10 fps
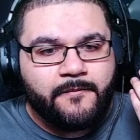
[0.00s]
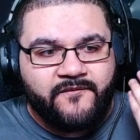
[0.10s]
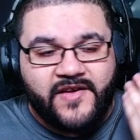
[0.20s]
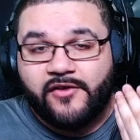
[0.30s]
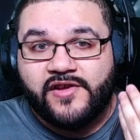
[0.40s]

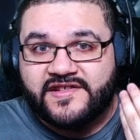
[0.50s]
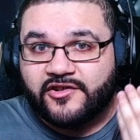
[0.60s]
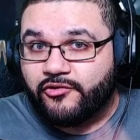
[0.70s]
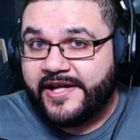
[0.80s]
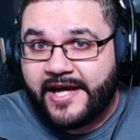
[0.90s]
Veil is a
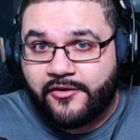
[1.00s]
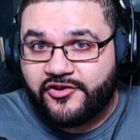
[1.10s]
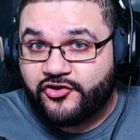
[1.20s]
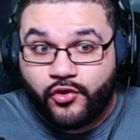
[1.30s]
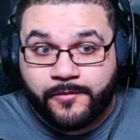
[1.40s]
great counter
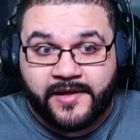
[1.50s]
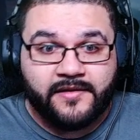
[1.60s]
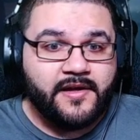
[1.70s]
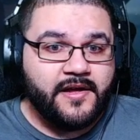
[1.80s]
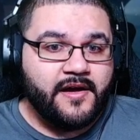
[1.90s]
to Torment,
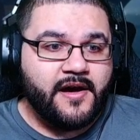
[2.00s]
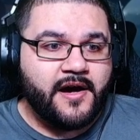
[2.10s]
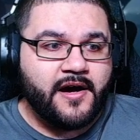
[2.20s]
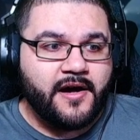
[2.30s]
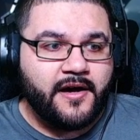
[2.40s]

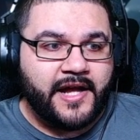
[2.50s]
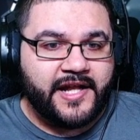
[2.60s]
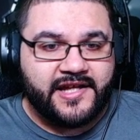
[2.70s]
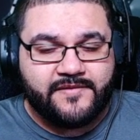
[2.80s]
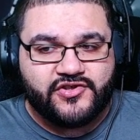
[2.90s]
and
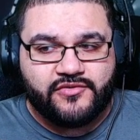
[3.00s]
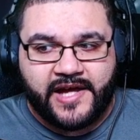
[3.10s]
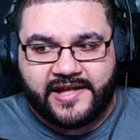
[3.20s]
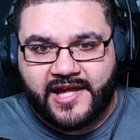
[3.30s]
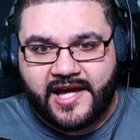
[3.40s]
it gives you
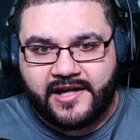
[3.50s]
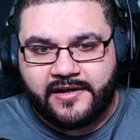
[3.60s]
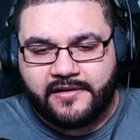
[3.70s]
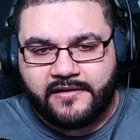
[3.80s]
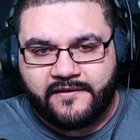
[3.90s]
a lot
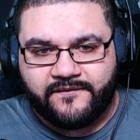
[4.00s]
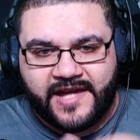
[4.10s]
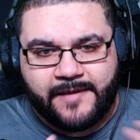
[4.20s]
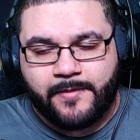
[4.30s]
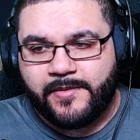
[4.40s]
of
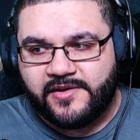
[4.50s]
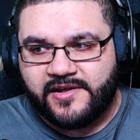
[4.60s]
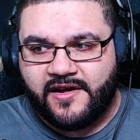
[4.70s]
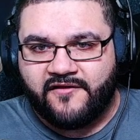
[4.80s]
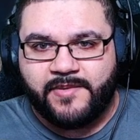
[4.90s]

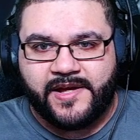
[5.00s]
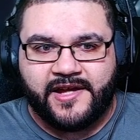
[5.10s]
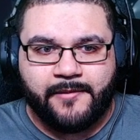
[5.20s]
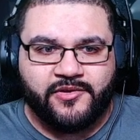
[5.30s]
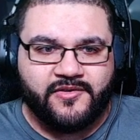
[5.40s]
capability of being
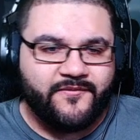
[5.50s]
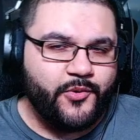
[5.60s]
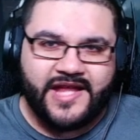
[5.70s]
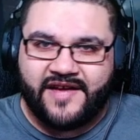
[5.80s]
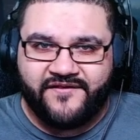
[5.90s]
able to
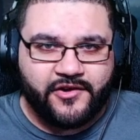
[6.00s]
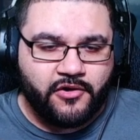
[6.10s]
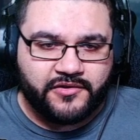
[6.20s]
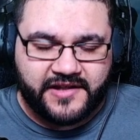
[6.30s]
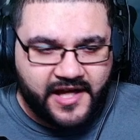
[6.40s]
avoid that fear
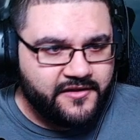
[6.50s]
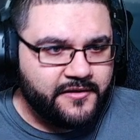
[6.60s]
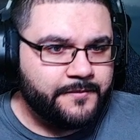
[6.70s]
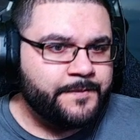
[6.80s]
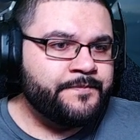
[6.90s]

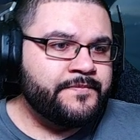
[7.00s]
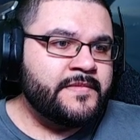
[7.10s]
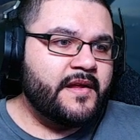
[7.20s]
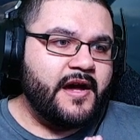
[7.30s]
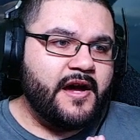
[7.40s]
altogether.
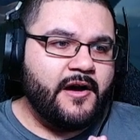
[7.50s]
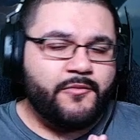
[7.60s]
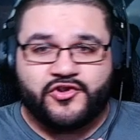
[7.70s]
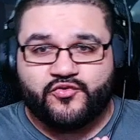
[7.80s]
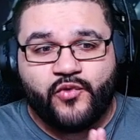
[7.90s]

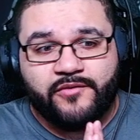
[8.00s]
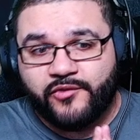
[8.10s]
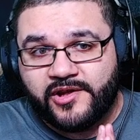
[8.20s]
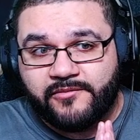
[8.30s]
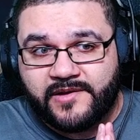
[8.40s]
Which is one
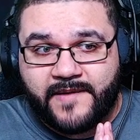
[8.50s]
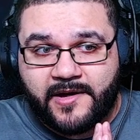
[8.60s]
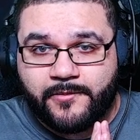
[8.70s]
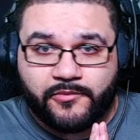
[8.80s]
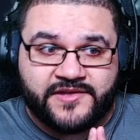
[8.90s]
really, really
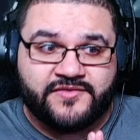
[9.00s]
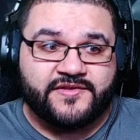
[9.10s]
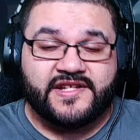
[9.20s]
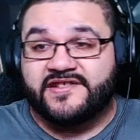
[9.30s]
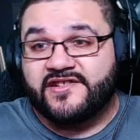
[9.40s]
valuable
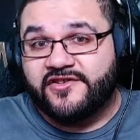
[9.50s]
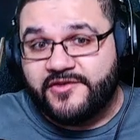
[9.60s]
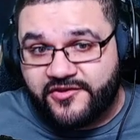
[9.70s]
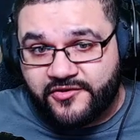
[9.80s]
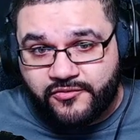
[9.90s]
resource. And it's on a
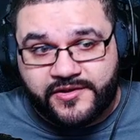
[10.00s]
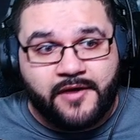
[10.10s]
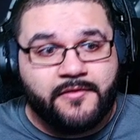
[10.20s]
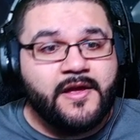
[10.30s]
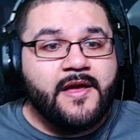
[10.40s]
3-turn
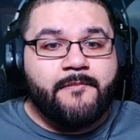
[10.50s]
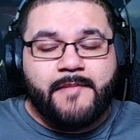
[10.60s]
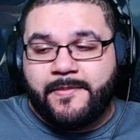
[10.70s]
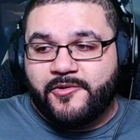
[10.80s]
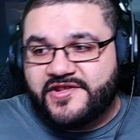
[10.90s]
cooldown.
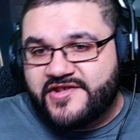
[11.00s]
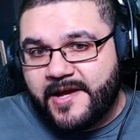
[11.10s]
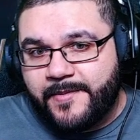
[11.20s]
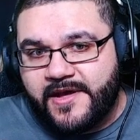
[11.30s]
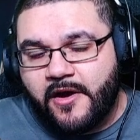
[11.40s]
Maybe with a
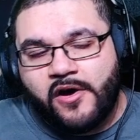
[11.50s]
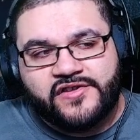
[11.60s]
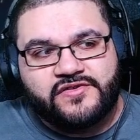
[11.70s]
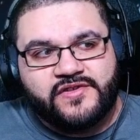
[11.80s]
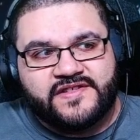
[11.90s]
champion that
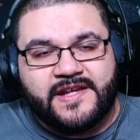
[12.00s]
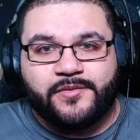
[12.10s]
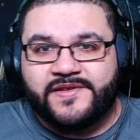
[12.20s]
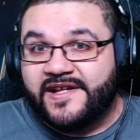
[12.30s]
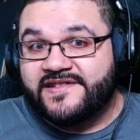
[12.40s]
also is
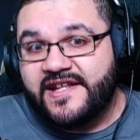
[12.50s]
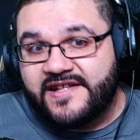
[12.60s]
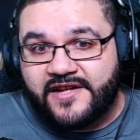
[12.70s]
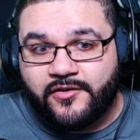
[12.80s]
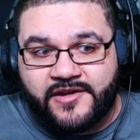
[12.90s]
able to extend
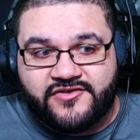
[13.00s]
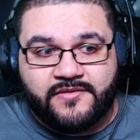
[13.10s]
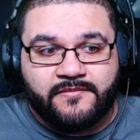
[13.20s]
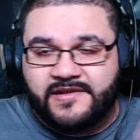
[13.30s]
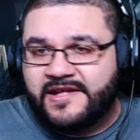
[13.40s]
that
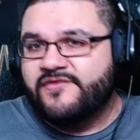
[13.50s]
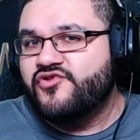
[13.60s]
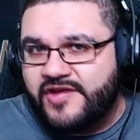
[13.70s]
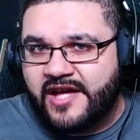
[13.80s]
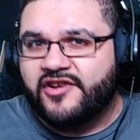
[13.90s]
duration, gives
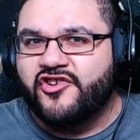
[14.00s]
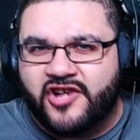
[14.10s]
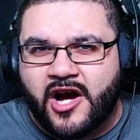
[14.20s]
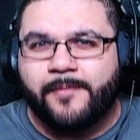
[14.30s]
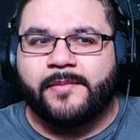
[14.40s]
you that good
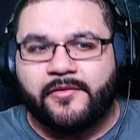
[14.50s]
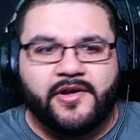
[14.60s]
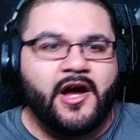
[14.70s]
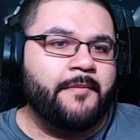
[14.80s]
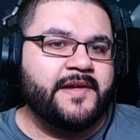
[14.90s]
complementary
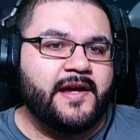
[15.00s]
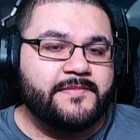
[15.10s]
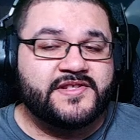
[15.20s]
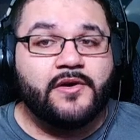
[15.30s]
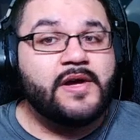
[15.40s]
uptime.
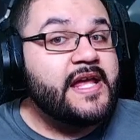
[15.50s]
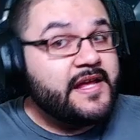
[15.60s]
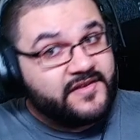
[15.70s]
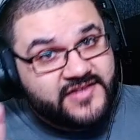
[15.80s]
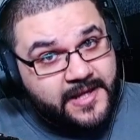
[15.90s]
So
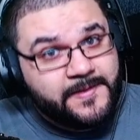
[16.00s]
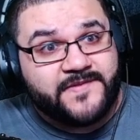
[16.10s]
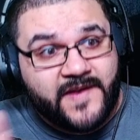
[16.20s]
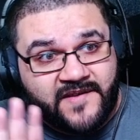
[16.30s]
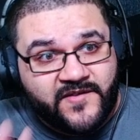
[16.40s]
this champion is
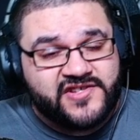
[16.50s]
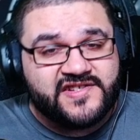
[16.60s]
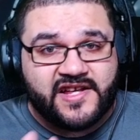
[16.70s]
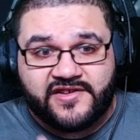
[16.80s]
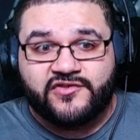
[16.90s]
very
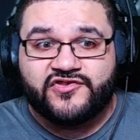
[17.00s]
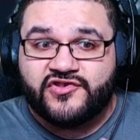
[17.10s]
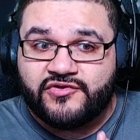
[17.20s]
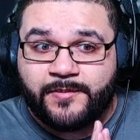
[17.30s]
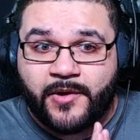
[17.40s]
versatile in those
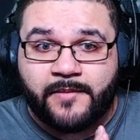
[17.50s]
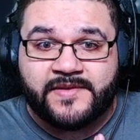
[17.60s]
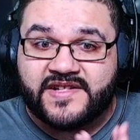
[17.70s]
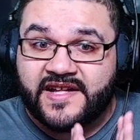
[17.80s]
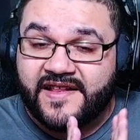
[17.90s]
two
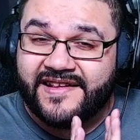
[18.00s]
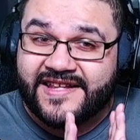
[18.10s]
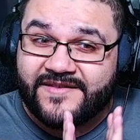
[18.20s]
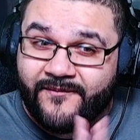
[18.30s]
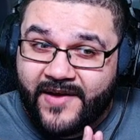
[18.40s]
departments, and I think
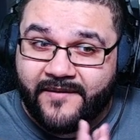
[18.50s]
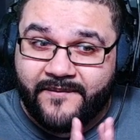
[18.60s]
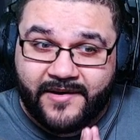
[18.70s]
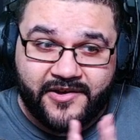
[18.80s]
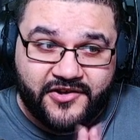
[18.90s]
that's very,
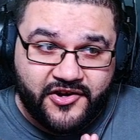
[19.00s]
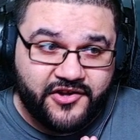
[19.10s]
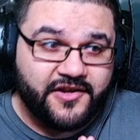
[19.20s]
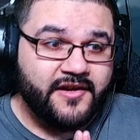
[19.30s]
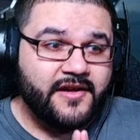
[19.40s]
very
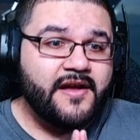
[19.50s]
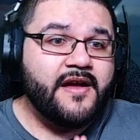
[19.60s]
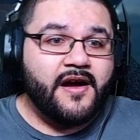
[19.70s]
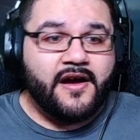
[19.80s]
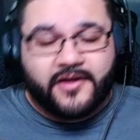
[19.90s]
good.
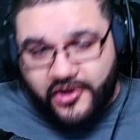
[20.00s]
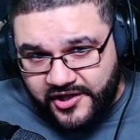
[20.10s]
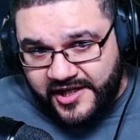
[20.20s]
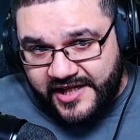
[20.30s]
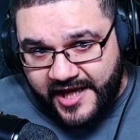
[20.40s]

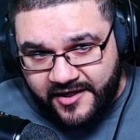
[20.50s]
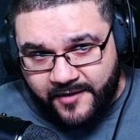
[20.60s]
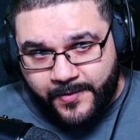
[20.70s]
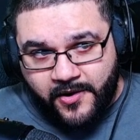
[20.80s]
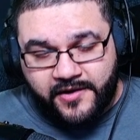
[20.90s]
Could he end
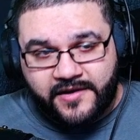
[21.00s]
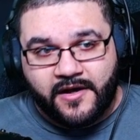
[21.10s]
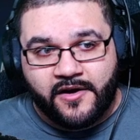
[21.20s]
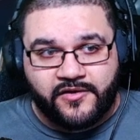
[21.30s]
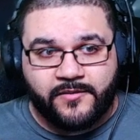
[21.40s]
up on
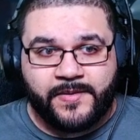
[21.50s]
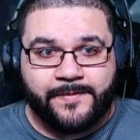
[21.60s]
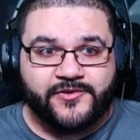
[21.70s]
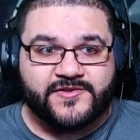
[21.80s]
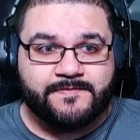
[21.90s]
other
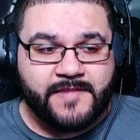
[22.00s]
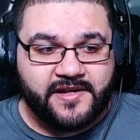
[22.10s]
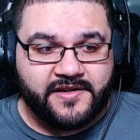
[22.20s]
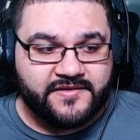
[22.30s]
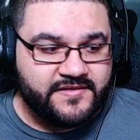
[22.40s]
people's
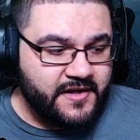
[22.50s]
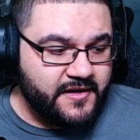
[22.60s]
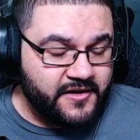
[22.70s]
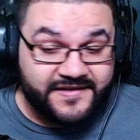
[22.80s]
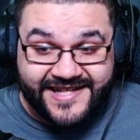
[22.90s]
meta,
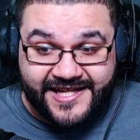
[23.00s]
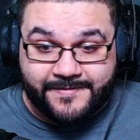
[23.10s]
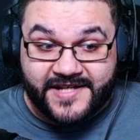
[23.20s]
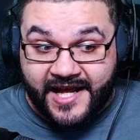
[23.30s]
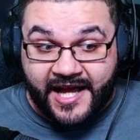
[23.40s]
on
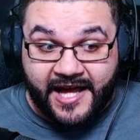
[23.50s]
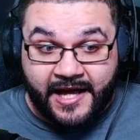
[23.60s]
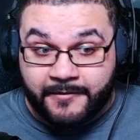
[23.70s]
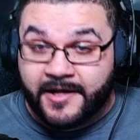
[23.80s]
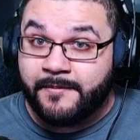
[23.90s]
teams? And
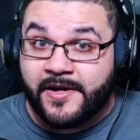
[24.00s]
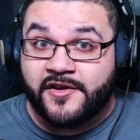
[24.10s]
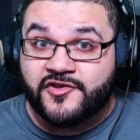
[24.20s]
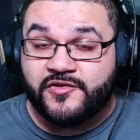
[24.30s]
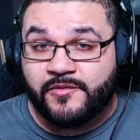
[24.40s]
I'm going to be
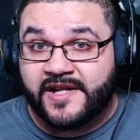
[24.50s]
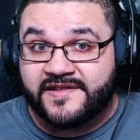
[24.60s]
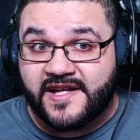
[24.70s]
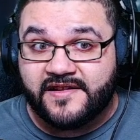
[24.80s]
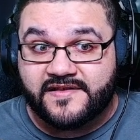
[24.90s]
honest with you when I
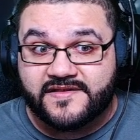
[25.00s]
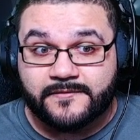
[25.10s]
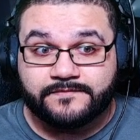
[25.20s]
say this.